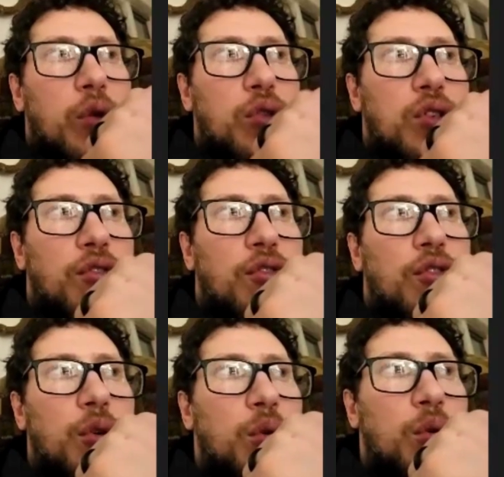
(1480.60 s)
use of
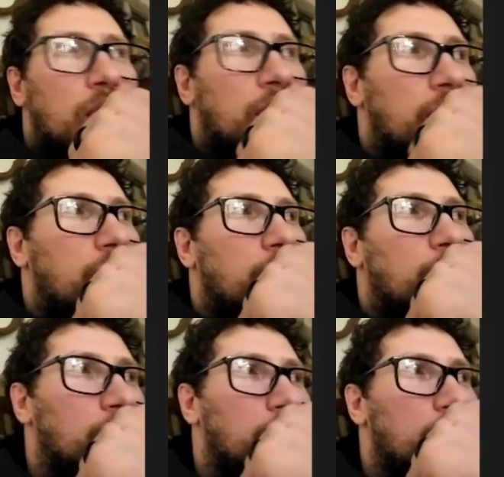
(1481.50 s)
food
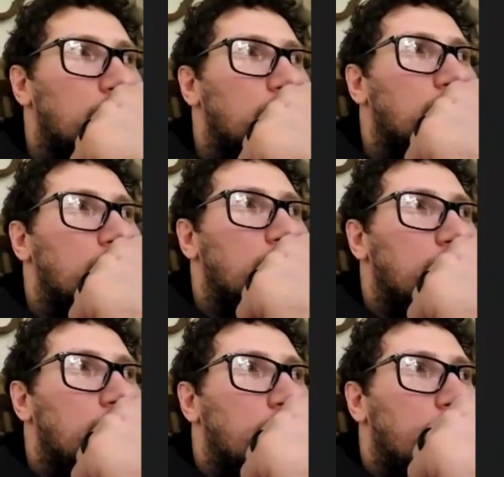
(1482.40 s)
was
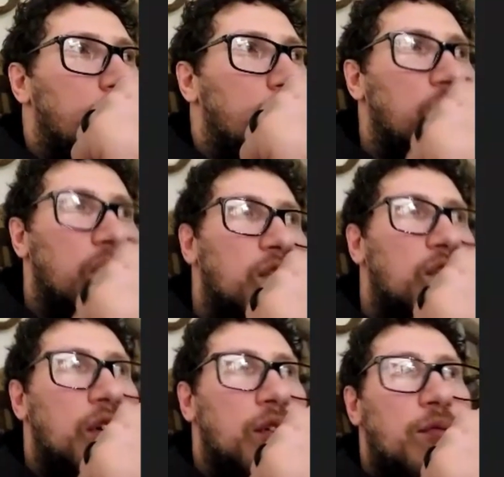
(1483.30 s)

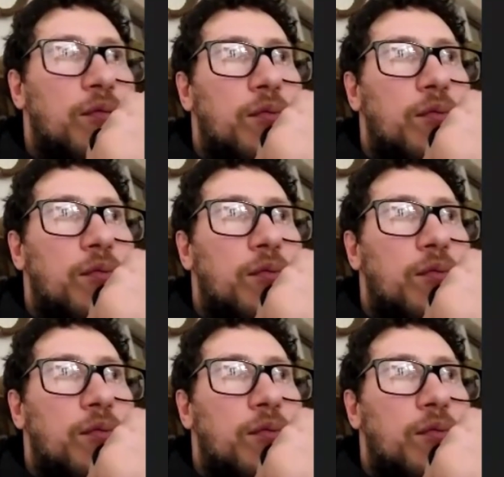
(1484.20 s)
sinister.